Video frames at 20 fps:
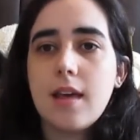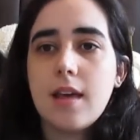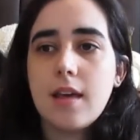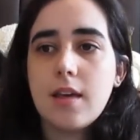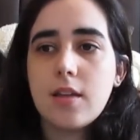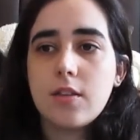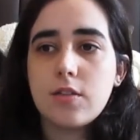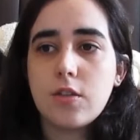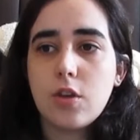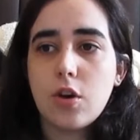
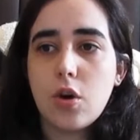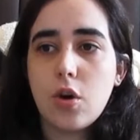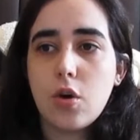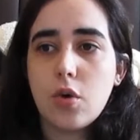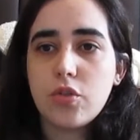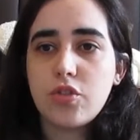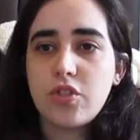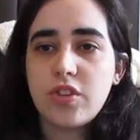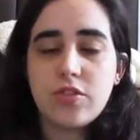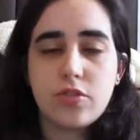So
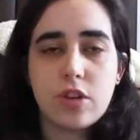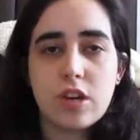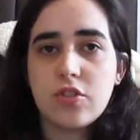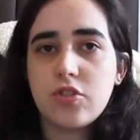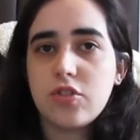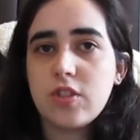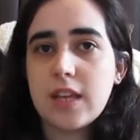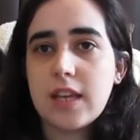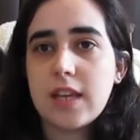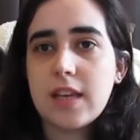she starts
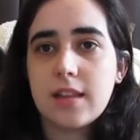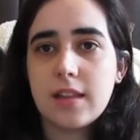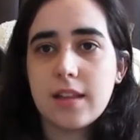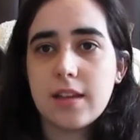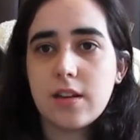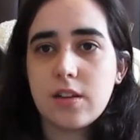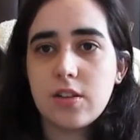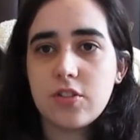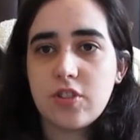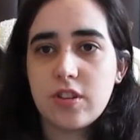taking a
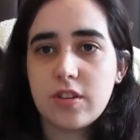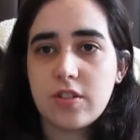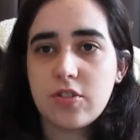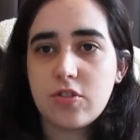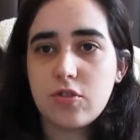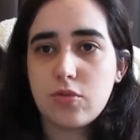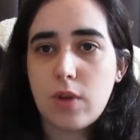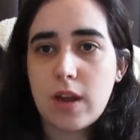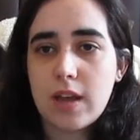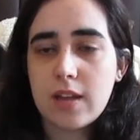little, just
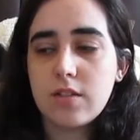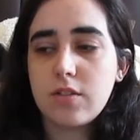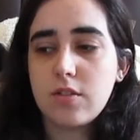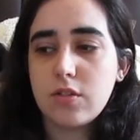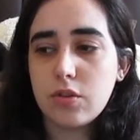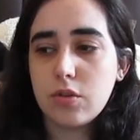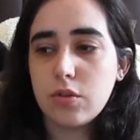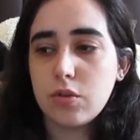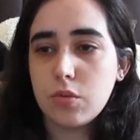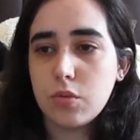trying
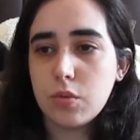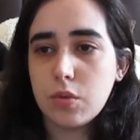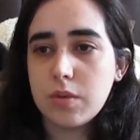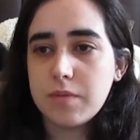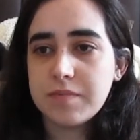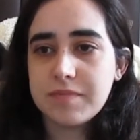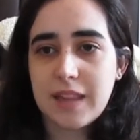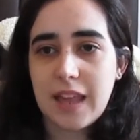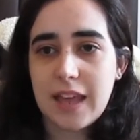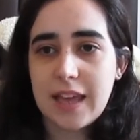to,
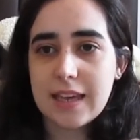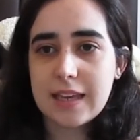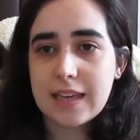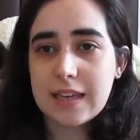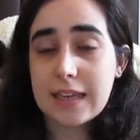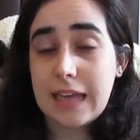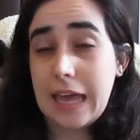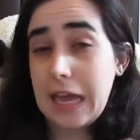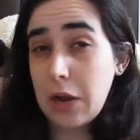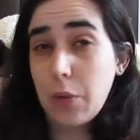
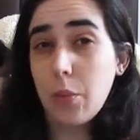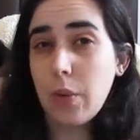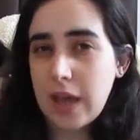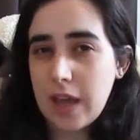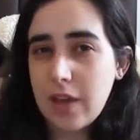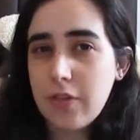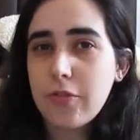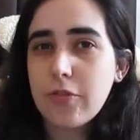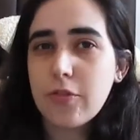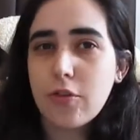like, get
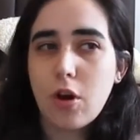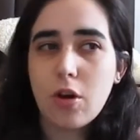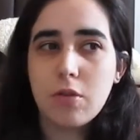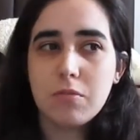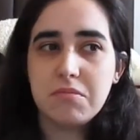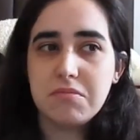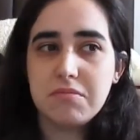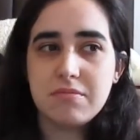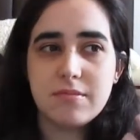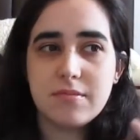away
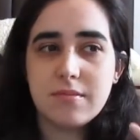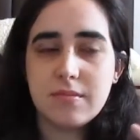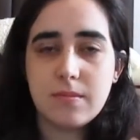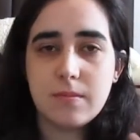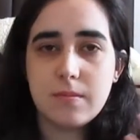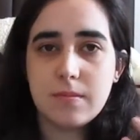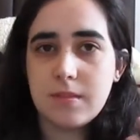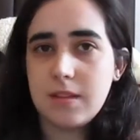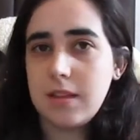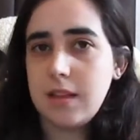from
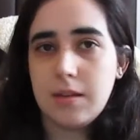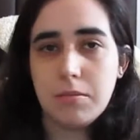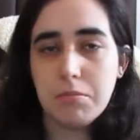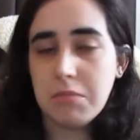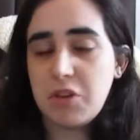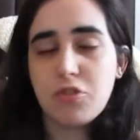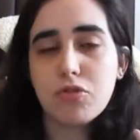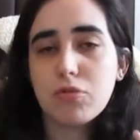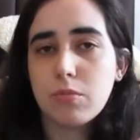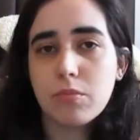the
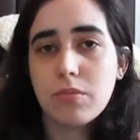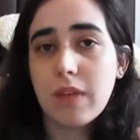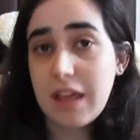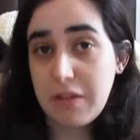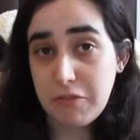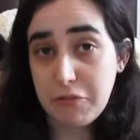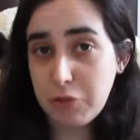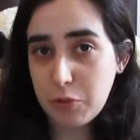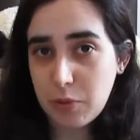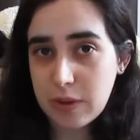mushroom
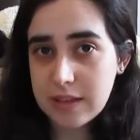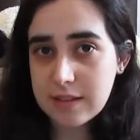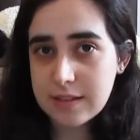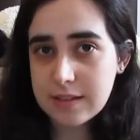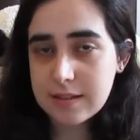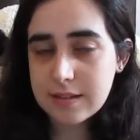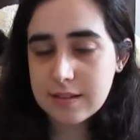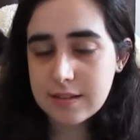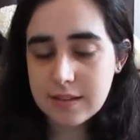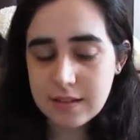
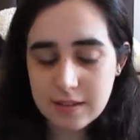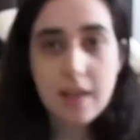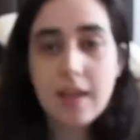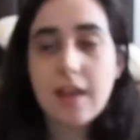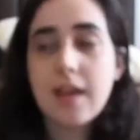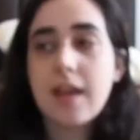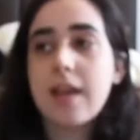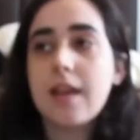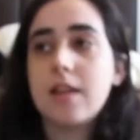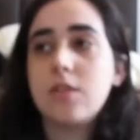influence.
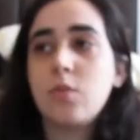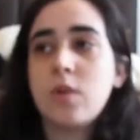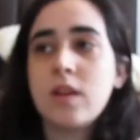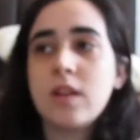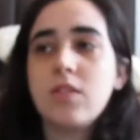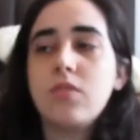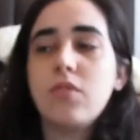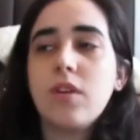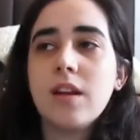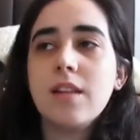And when
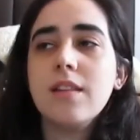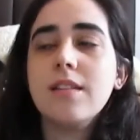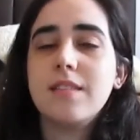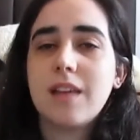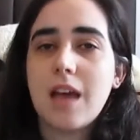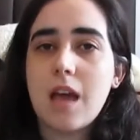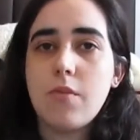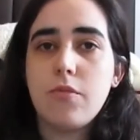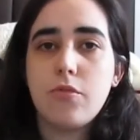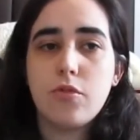it's finally
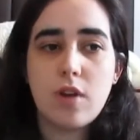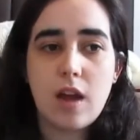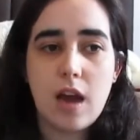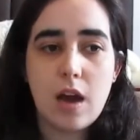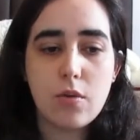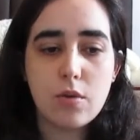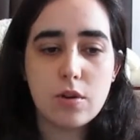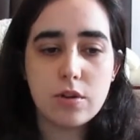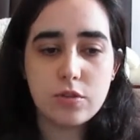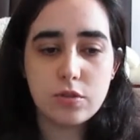time for
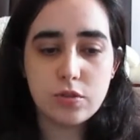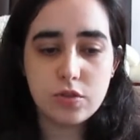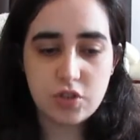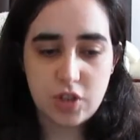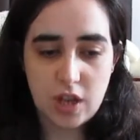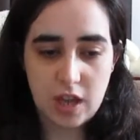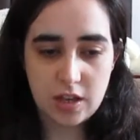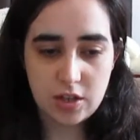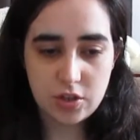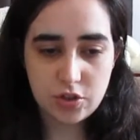Howard to
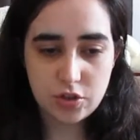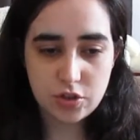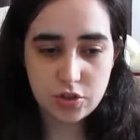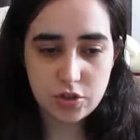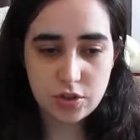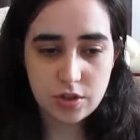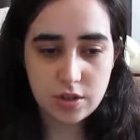change